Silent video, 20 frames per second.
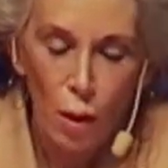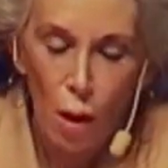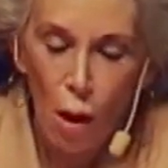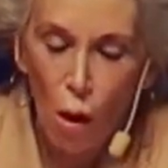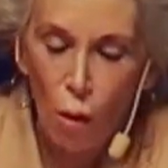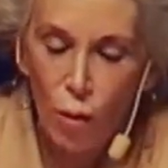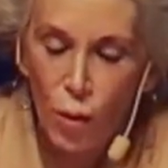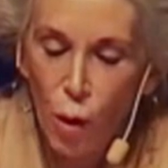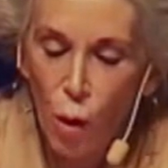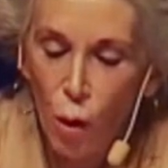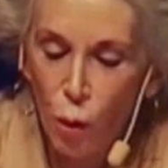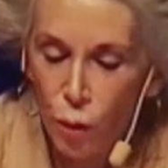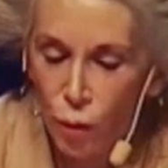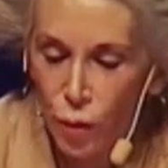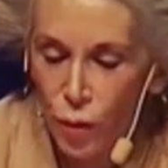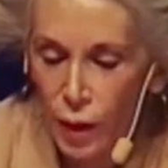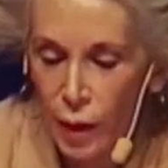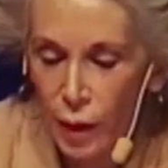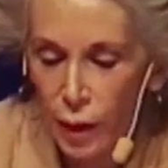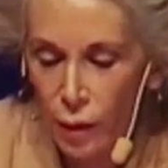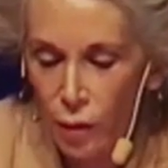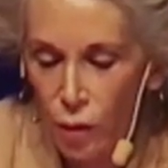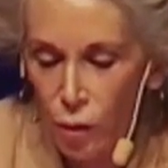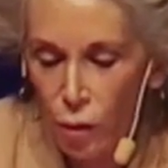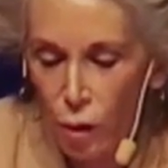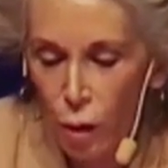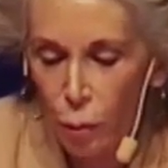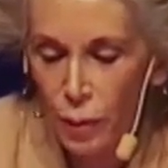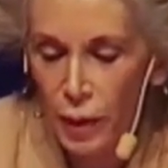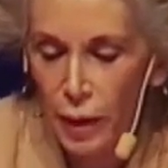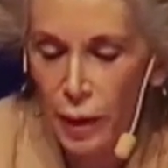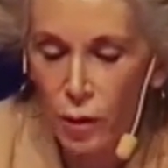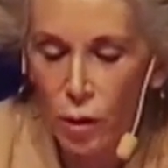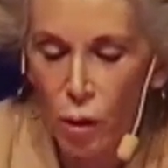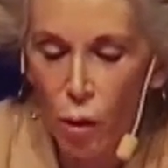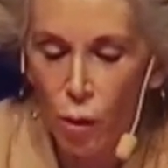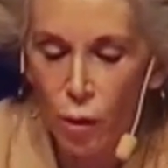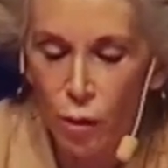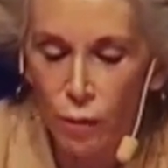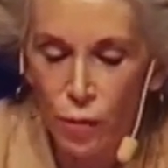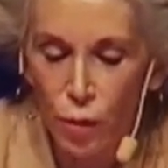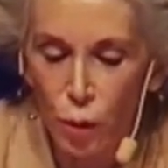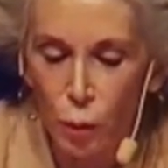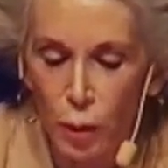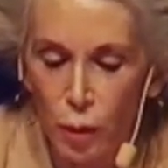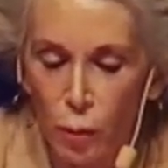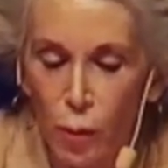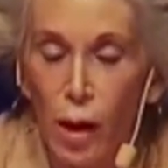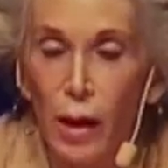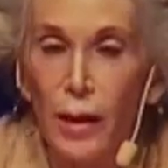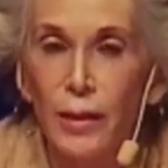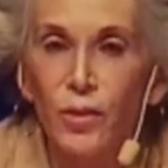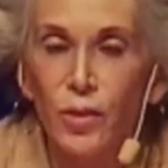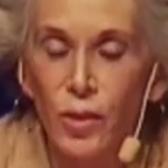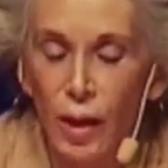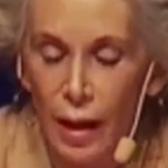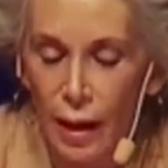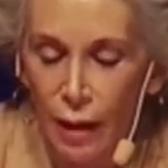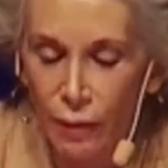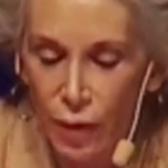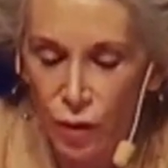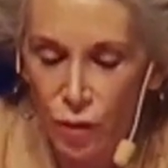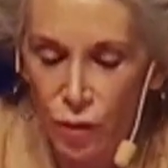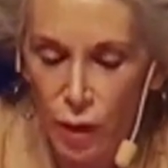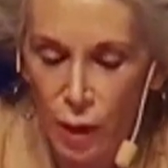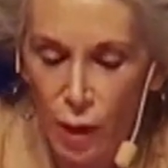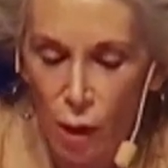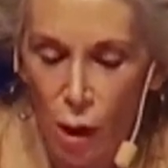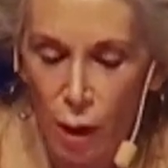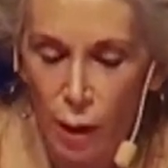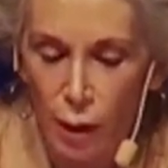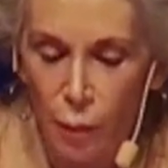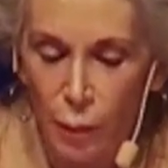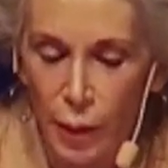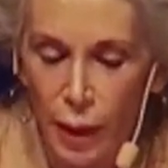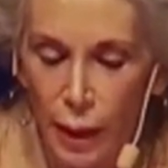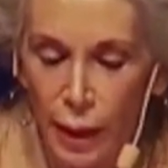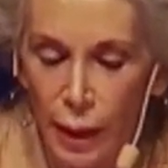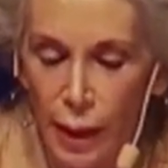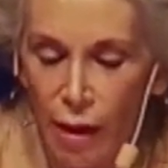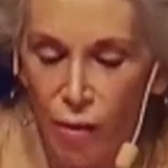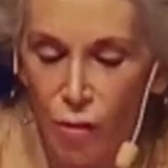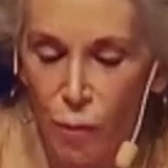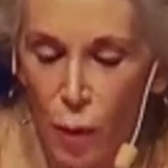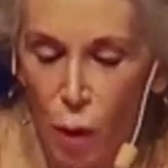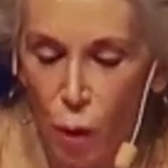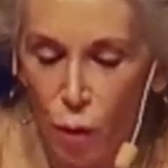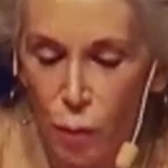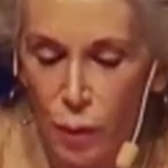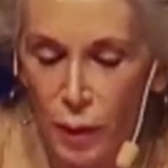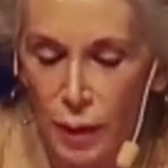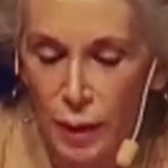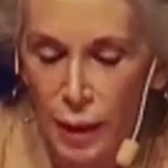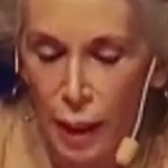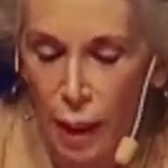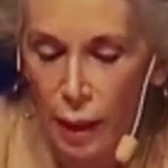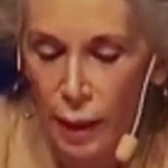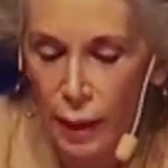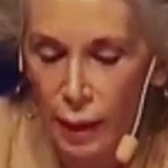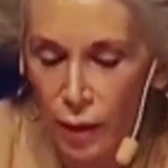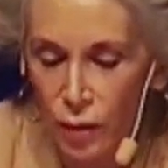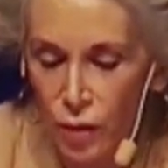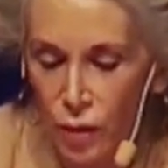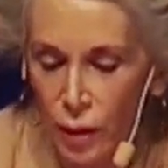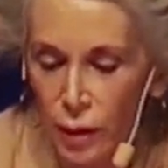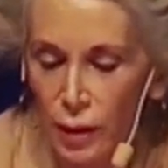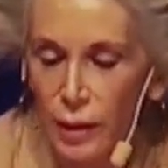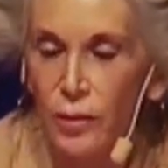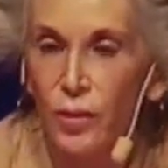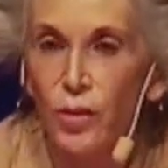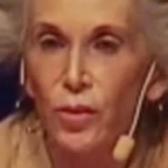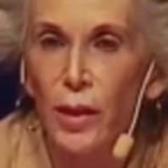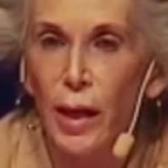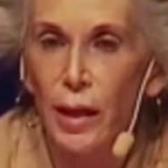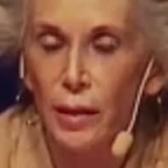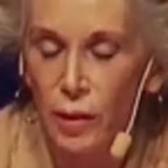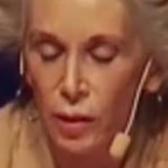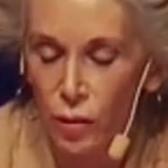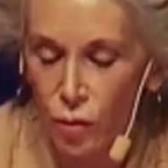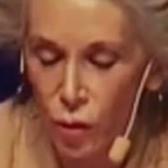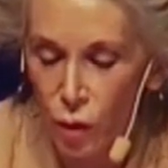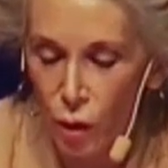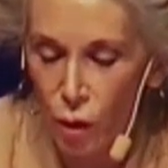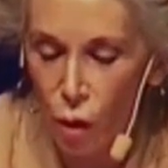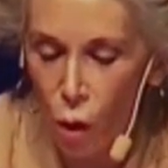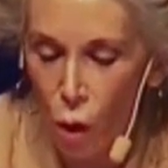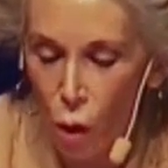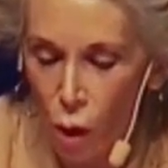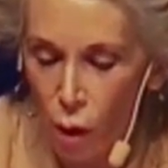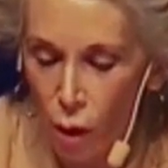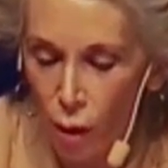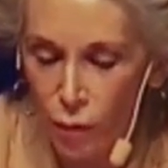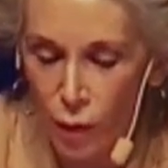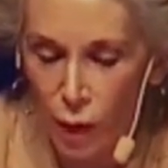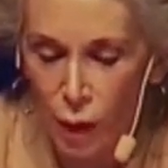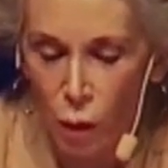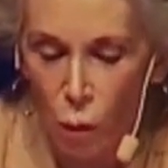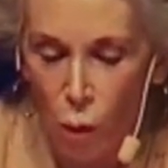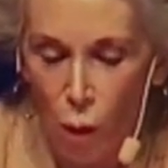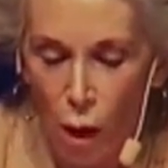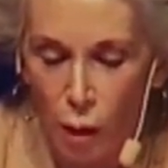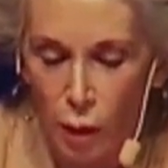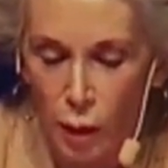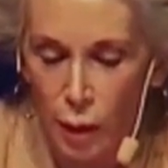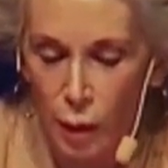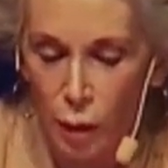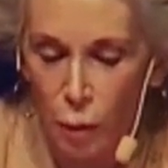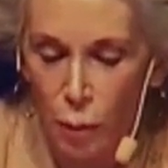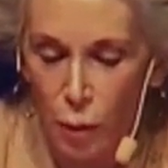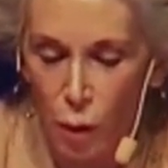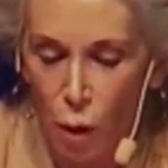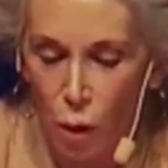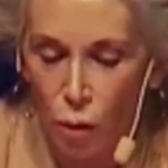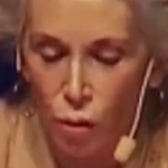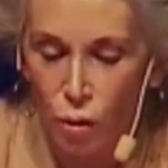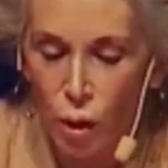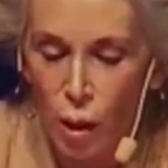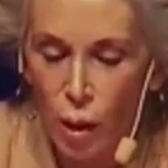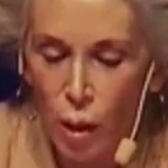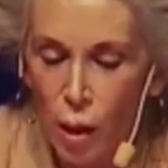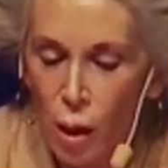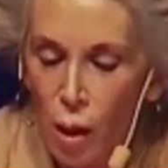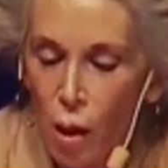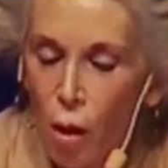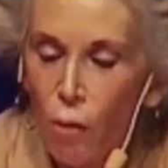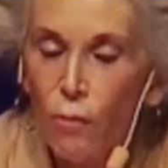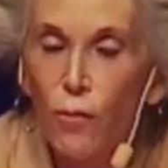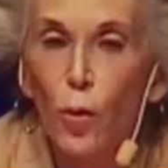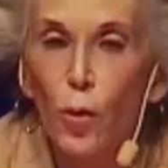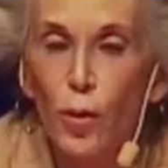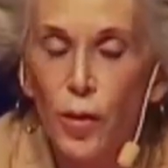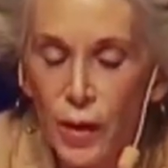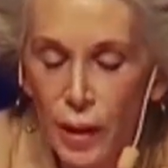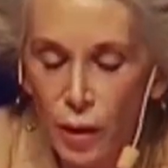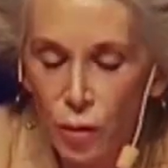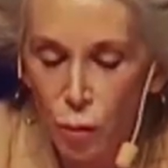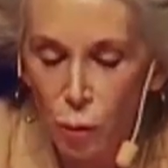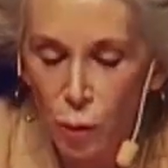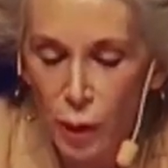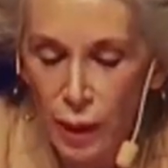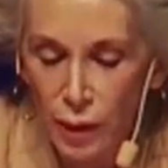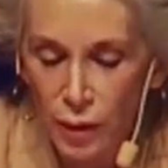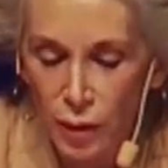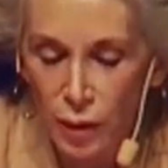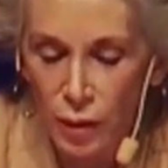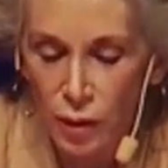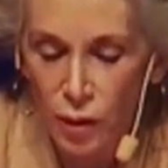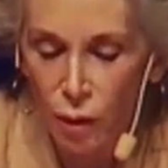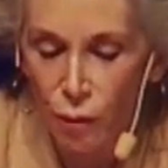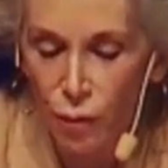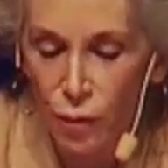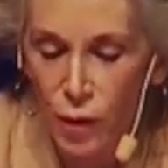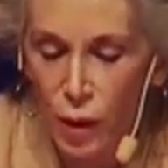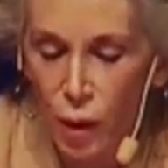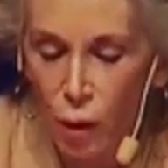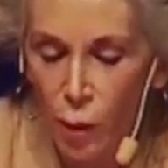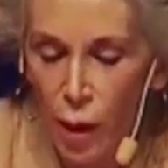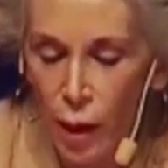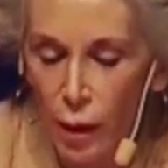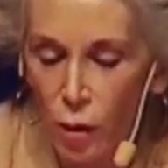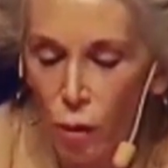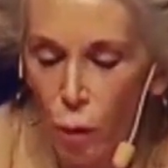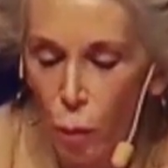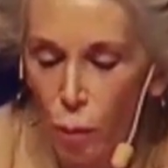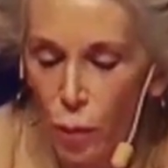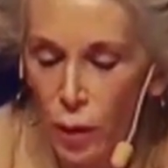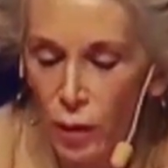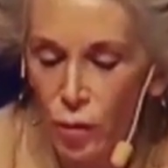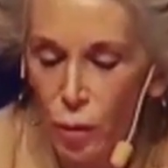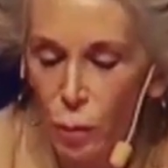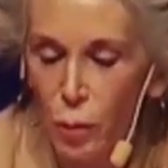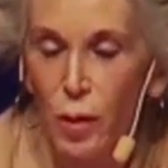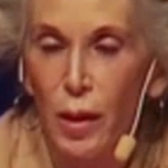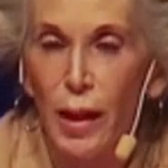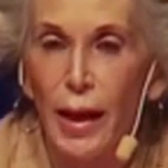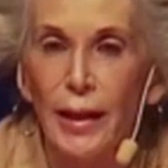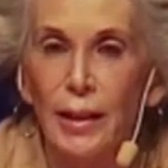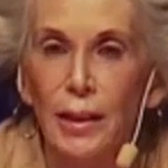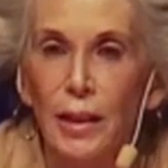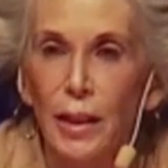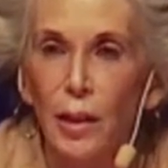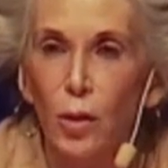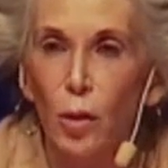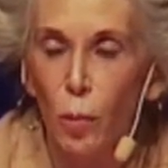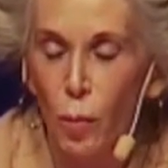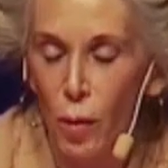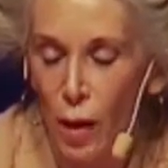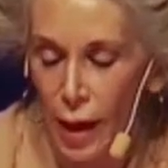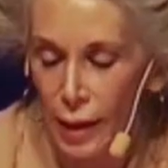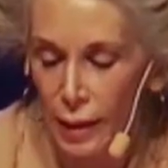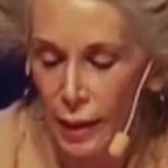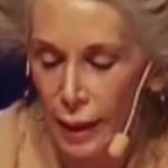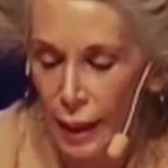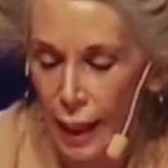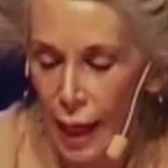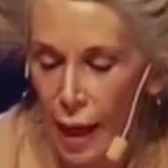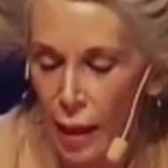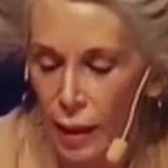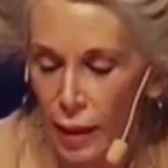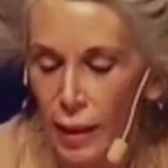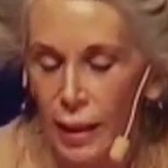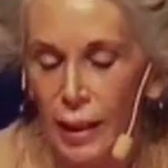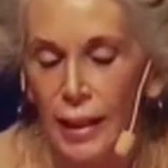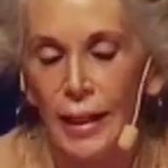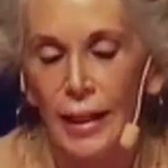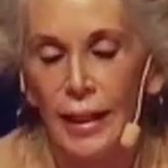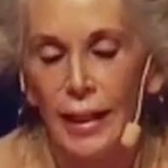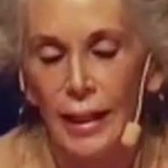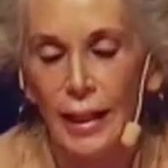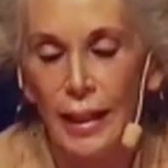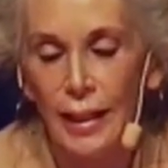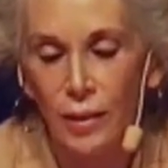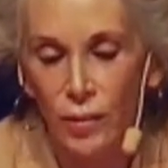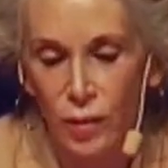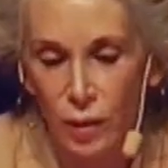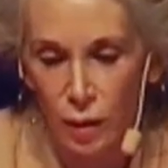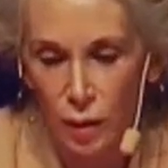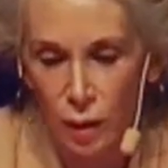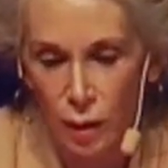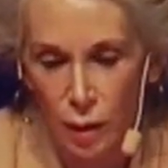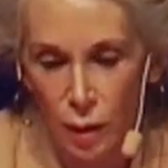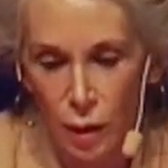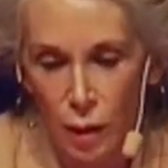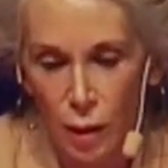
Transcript: Although the European Court of Human Rights and the CEDAW Committee have both been telling us that consent is the core of an equality approach, for these reasons of theoretical principle and legal practicality, it isn't.